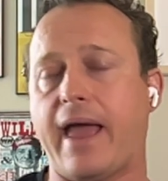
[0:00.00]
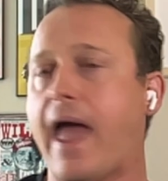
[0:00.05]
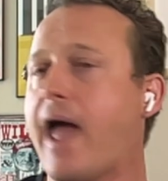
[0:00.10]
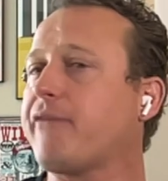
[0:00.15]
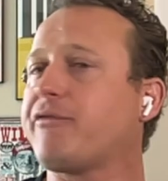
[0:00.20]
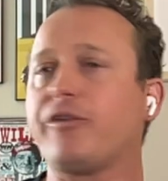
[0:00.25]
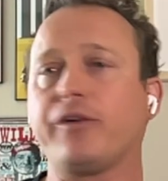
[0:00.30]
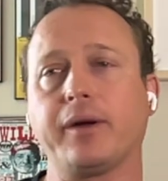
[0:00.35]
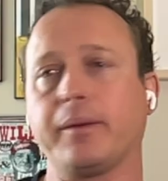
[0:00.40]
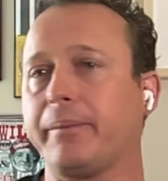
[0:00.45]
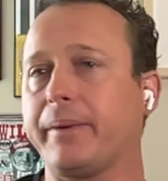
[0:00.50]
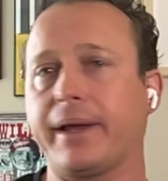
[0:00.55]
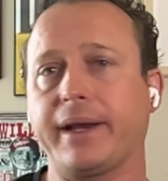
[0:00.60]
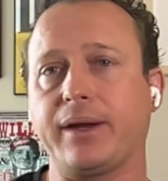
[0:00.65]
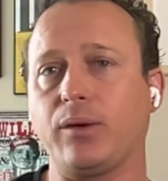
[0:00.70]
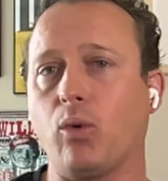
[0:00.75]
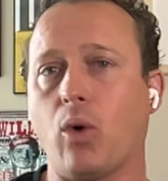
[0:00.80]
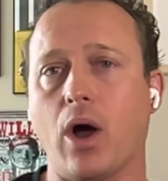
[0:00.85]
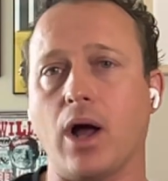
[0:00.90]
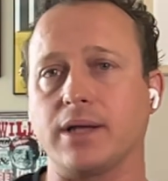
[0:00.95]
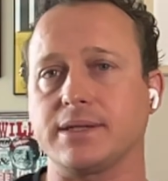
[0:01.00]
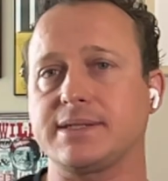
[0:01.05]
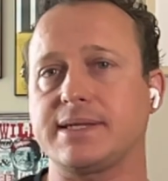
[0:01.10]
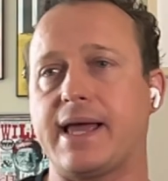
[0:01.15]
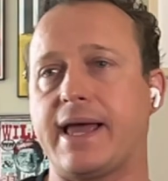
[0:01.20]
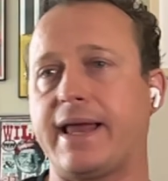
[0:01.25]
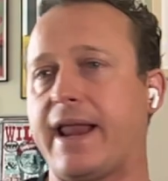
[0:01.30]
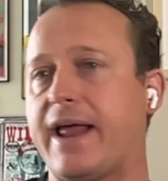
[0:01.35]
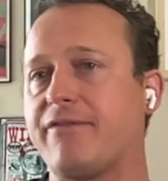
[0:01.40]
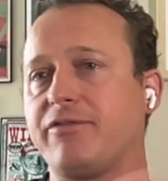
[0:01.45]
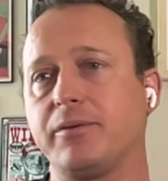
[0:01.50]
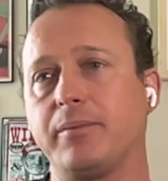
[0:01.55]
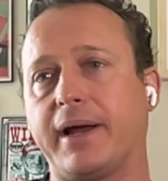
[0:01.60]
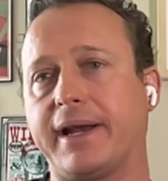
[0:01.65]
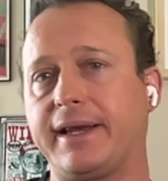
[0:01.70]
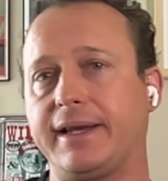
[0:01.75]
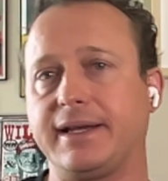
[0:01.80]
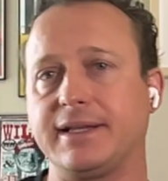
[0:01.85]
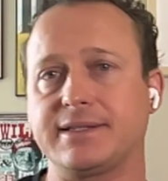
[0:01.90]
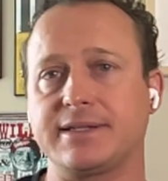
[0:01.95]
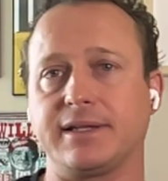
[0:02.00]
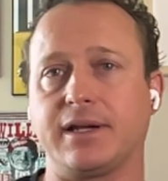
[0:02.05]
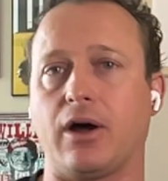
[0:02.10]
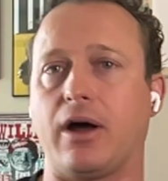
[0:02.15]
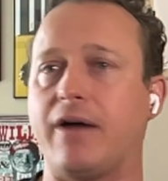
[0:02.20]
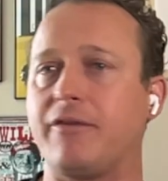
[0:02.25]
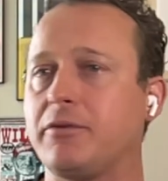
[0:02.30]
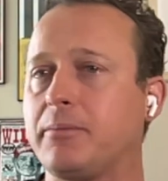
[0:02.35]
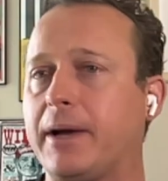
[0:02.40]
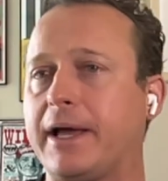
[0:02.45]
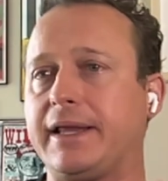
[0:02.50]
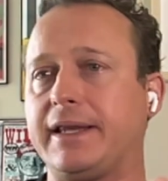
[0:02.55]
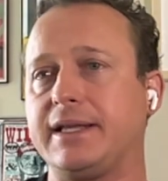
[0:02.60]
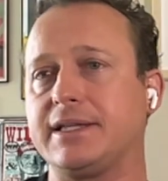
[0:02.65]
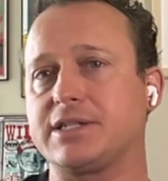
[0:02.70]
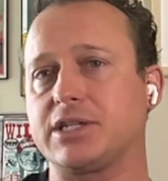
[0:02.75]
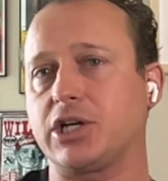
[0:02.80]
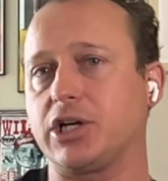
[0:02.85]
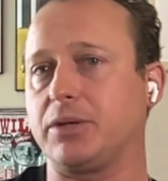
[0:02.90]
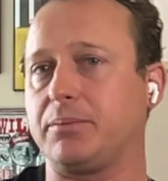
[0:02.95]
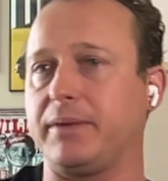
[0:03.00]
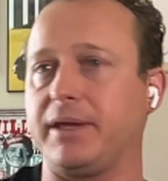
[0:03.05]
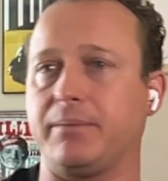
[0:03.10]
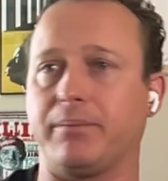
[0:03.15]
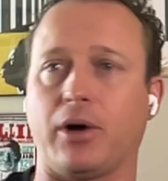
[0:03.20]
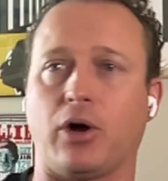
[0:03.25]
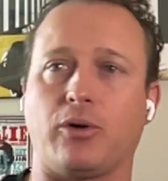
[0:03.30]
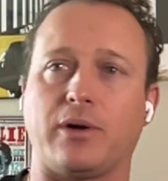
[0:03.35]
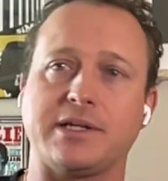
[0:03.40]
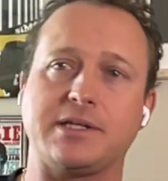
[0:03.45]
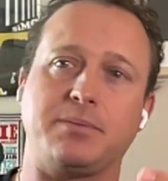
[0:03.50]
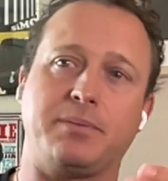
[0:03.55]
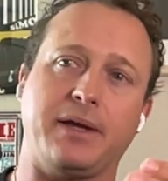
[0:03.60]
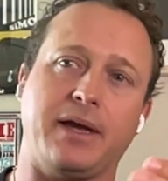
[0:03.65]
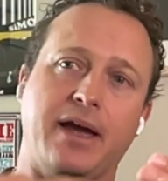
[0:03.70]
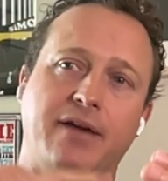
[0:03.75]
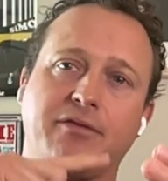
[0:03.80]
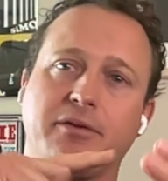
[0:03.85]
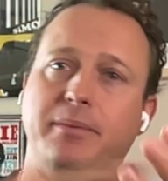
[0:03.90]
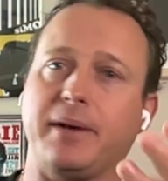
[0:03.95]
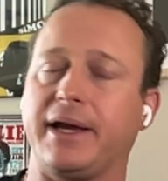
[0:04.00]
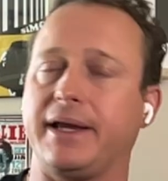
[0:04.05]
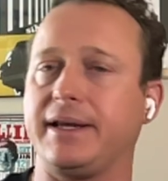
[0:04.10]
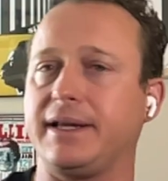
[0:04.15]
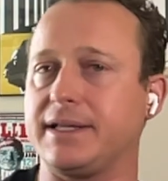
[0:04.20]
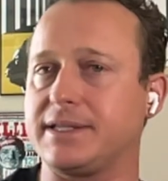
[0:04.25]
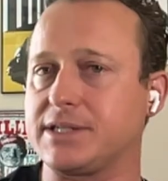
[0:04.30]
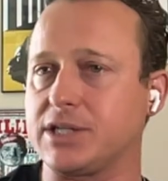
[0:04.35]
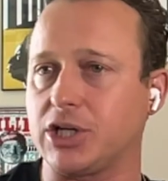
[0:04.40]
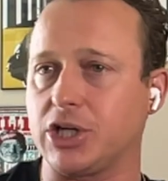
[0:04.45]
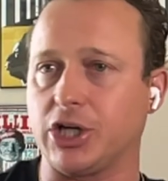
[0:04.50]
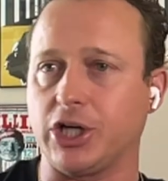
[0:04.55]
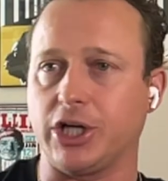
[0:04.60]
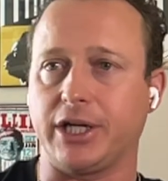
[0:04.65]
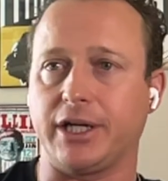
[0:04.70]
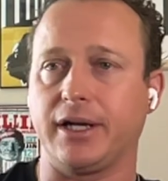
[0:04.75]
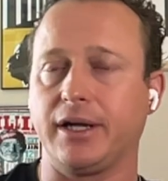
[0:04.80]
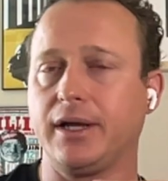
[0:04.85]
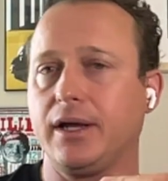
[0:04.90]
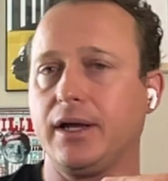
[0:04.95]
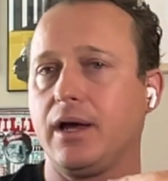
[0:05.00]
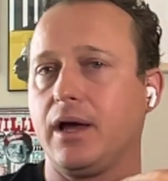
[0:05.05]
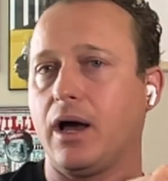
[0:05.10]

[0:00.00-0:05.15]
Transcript: everybody wants and everybody needs to know. Everybody needs a good meatball recipe. Everybody needs a good,